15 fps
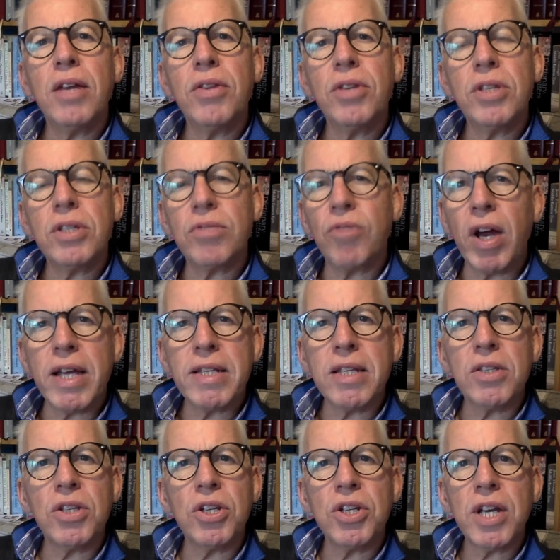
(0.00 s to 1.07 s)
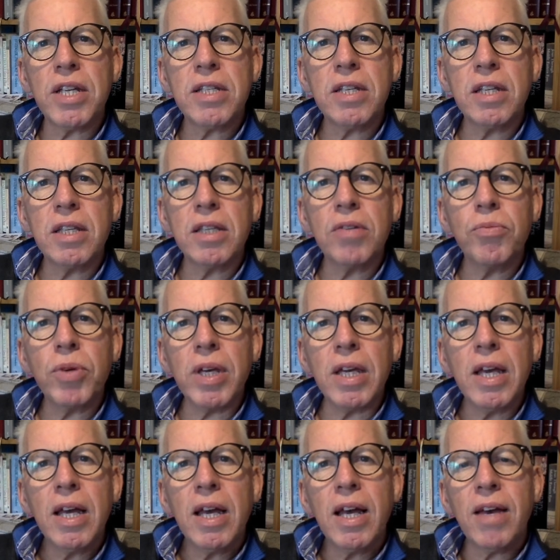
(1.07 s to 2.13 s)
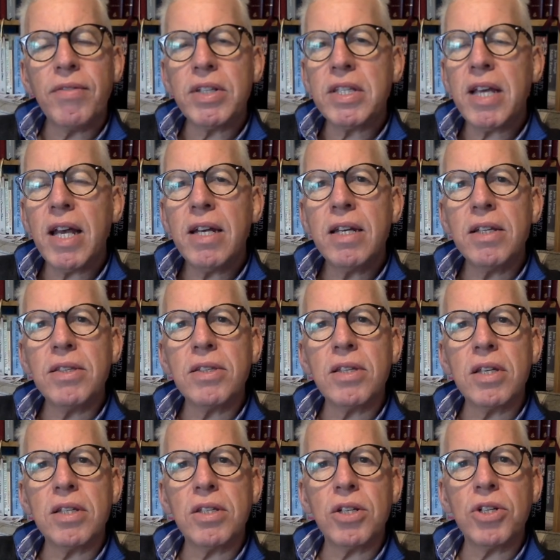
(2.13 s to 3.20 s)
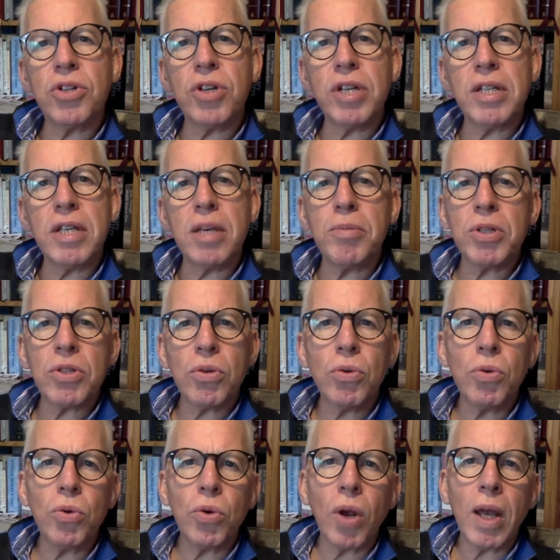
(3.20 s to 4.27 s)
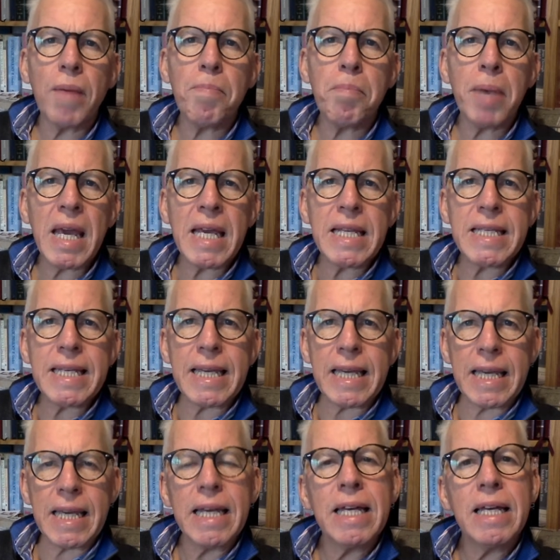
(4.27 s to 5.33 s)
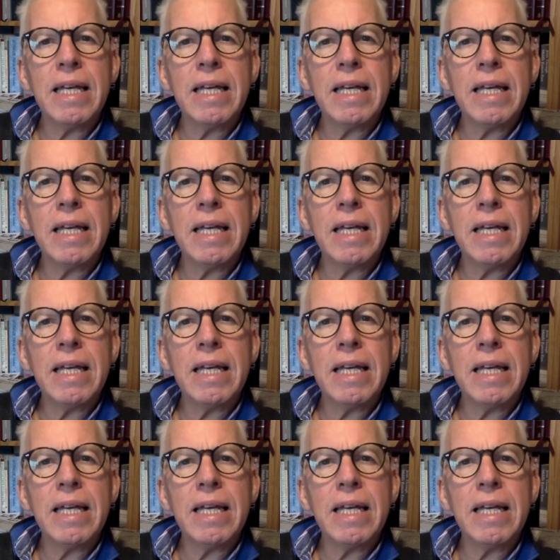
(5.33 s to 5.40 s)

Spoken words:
this writer suggested that we have a tendency to treat him as all matey.